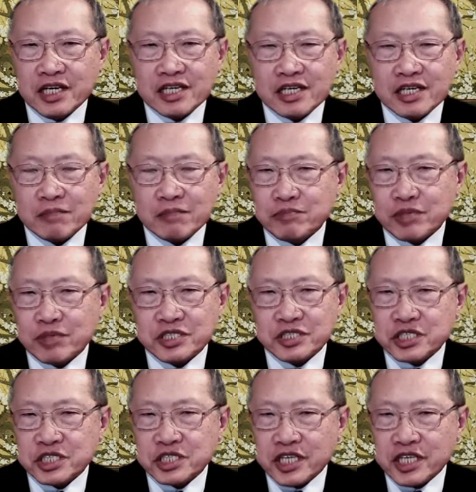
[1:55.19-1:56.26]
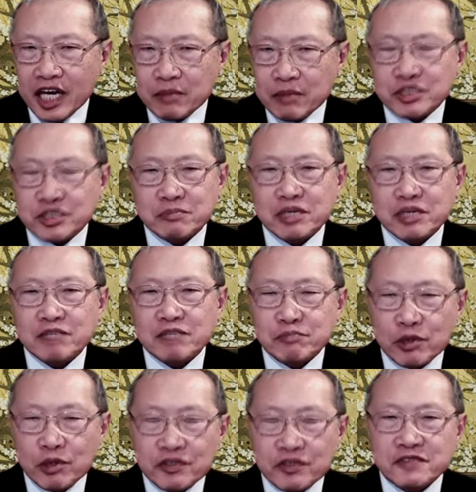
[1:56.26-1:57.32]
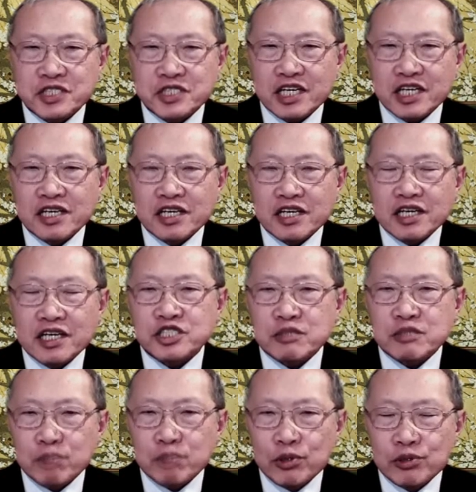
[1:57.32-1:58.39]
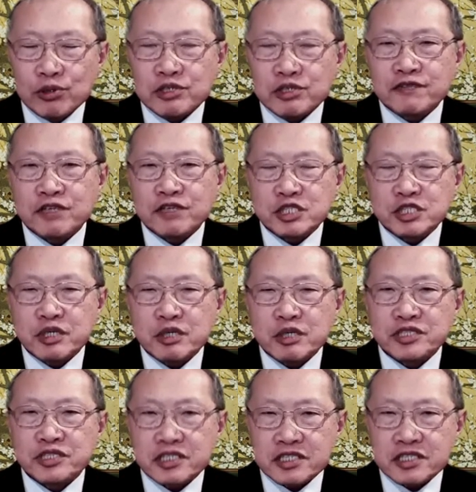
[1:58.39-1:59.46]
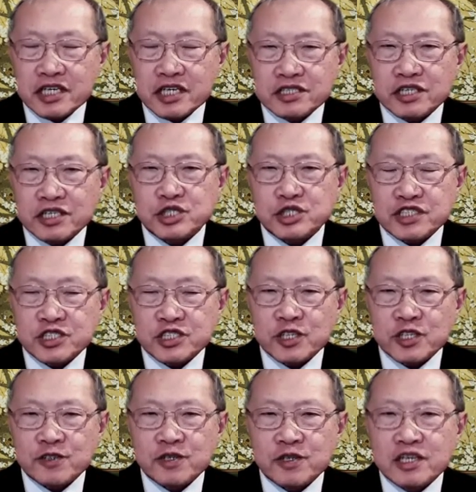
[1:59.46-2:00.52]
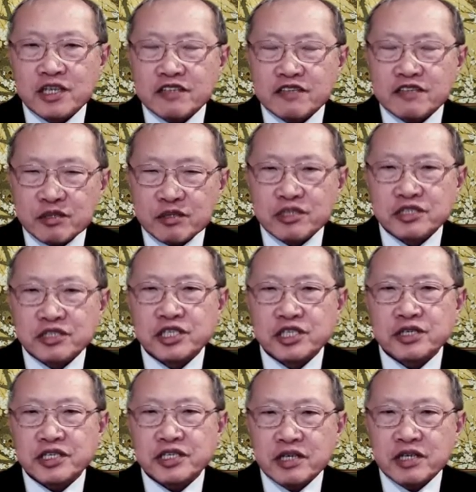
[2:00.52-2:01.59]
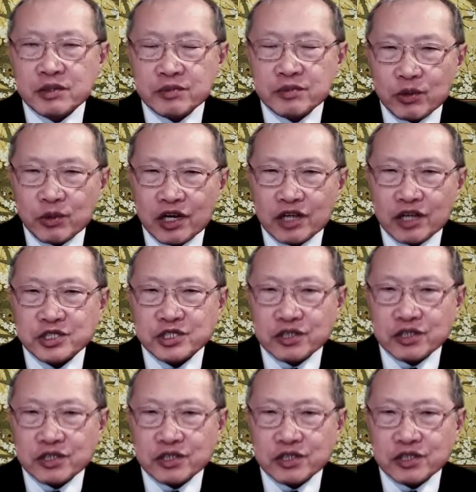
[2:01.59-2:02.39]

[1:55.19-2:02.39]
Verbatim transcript: Uh, President Xi and President Biden both have said it's important for us to be able to get in touch with each other. If the military requires a